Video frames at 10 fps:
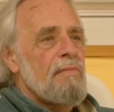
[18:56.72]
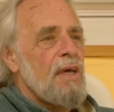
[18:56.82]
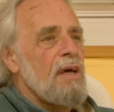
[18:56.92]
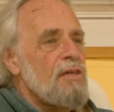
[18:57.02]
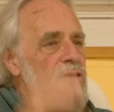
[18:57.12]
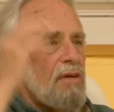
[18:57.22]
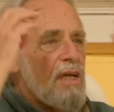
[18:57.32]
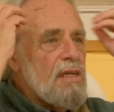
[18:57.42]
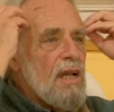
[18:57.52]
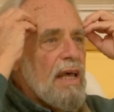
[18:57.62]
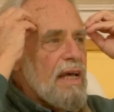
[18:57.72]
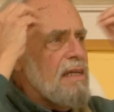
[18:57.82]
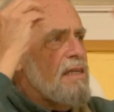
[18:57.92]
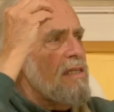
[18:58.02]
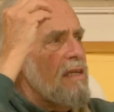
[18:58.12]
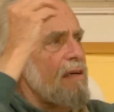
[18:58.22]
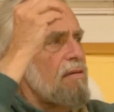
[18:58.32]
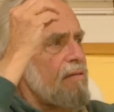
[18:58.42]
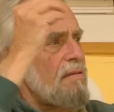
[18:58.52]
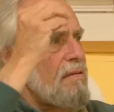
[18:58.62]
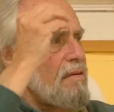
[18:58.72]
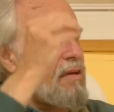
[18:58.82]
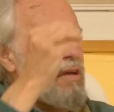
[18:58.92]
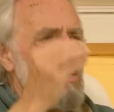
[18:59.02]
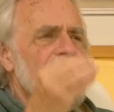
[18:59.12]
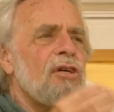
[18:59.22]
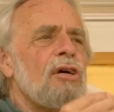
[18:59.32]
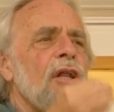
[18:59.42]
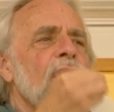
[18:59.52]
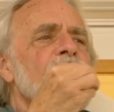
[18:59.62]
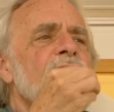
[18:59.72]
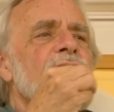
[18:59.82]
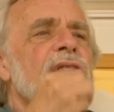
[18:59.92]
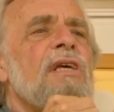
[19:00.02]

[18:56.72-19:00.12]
because your intellect is the closest